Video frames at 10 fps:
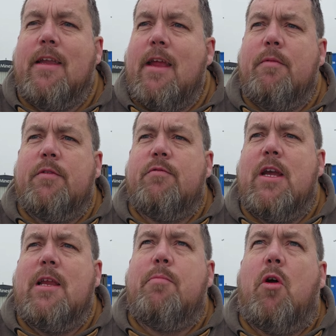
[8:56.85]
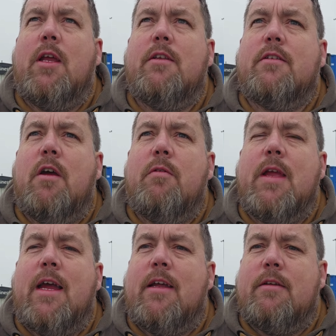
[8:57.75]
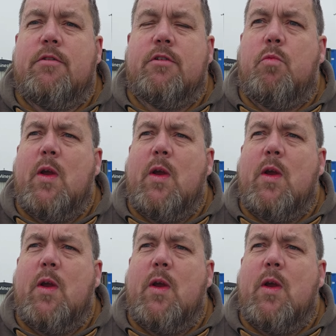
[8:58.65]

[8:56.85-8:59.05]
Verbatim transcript: it was really pulling so yeah it was just